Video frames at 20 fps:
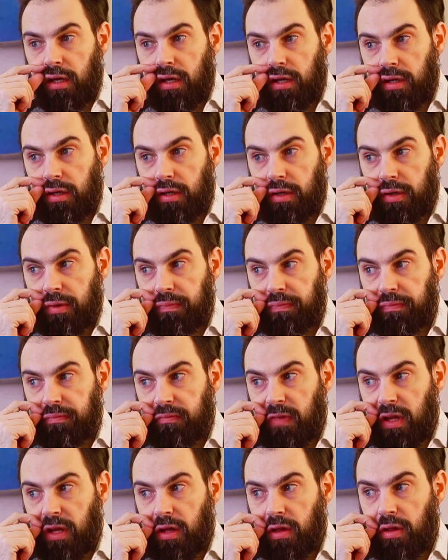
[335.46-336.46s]
the
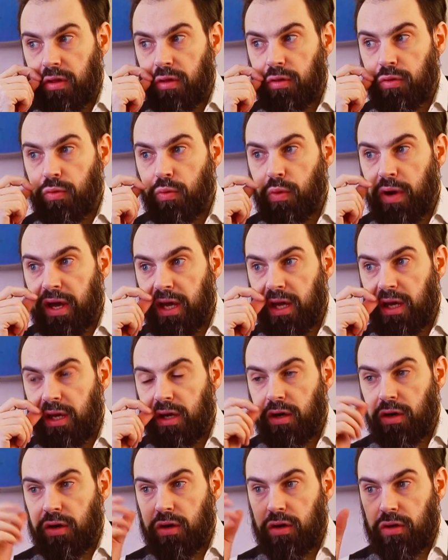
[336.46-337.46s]
way
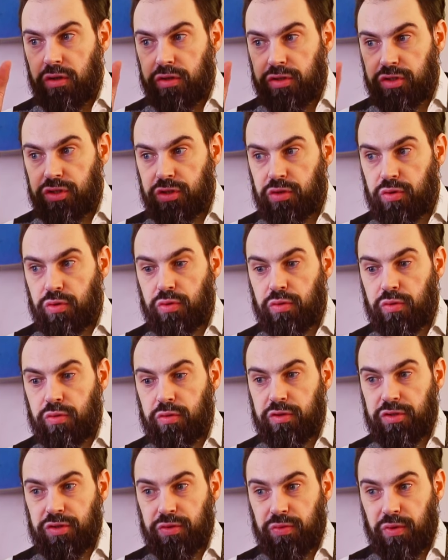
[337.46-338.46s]

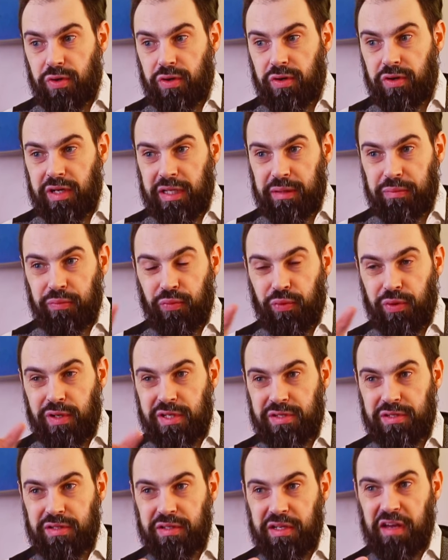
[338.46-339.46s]
schools work and
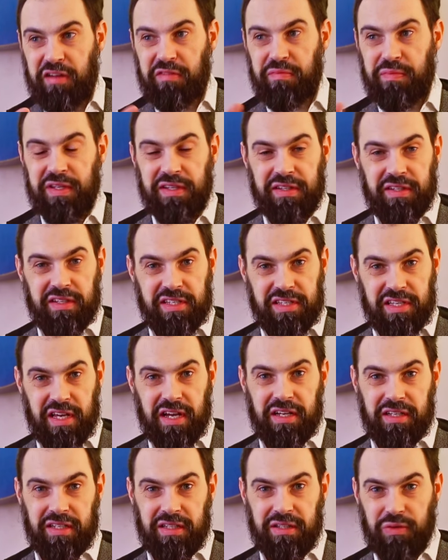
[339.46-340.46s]
prison have been
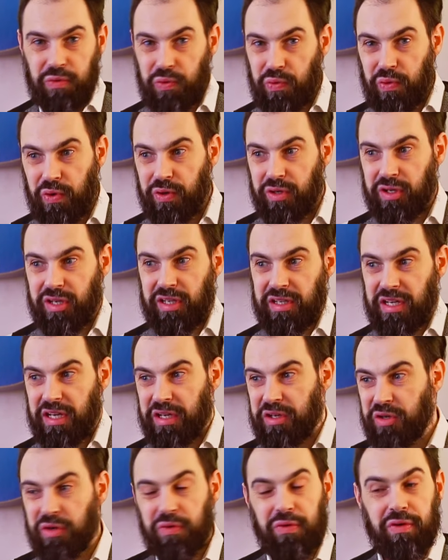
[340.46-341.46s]
designed and work in a
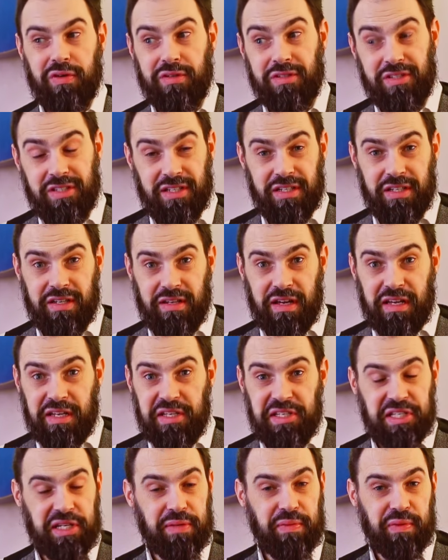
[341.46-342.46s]
curiously
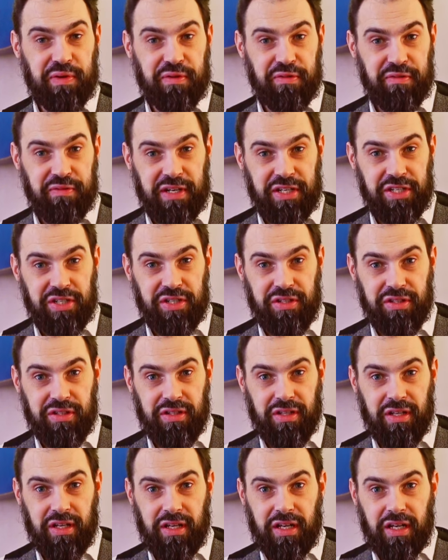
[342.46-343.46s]
similar
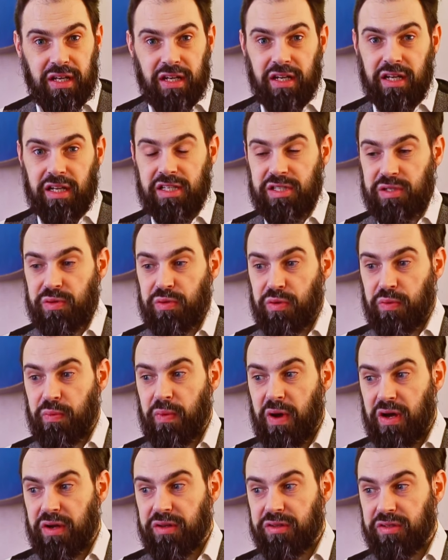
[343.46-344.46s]
fashion. It's all
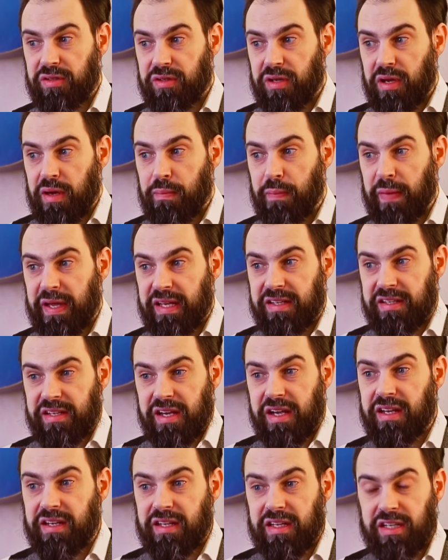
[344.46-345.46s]
about
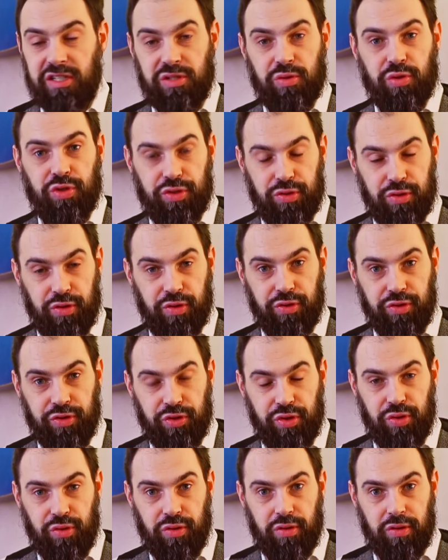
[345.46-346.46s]
maintaining social
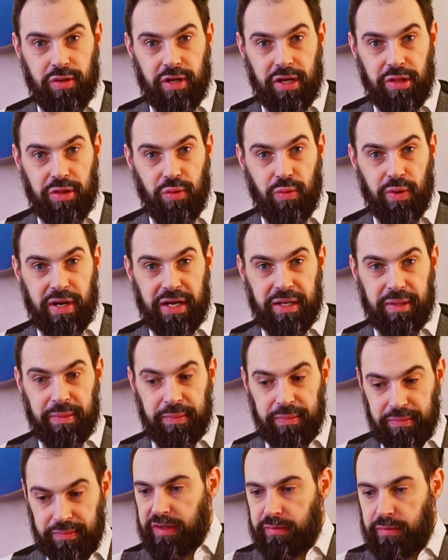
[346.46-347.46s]
control in a way.
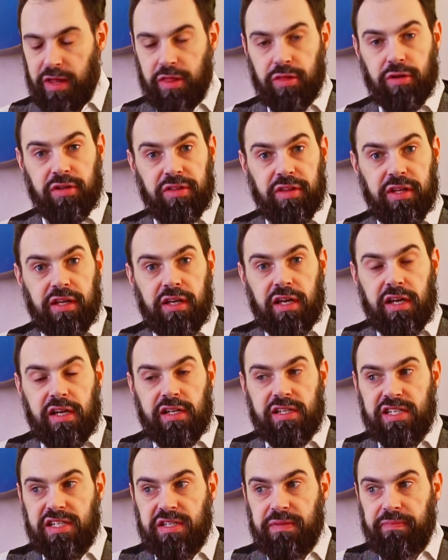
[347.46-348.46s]
But the thing
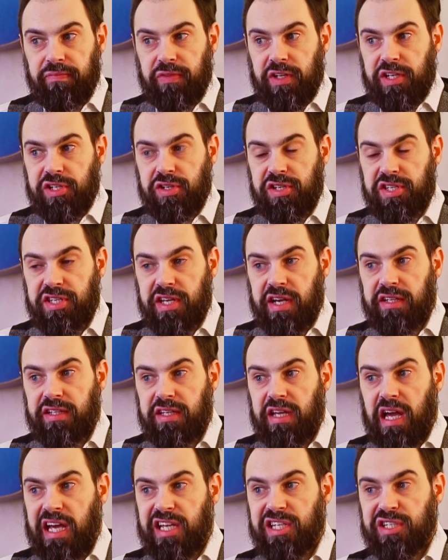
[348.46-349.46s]
is, society
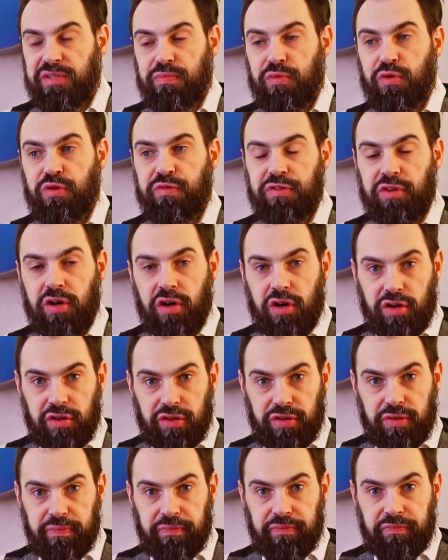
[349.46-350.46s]
has moved
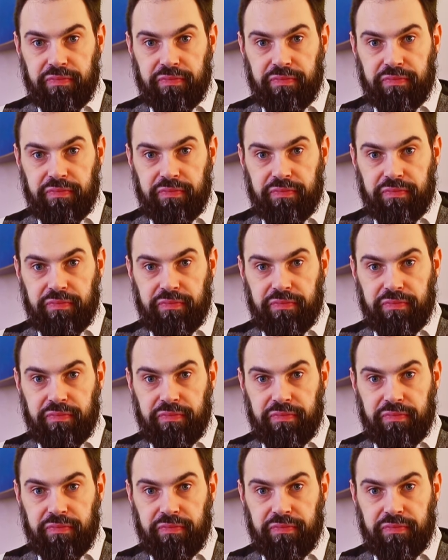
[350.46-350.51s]
on.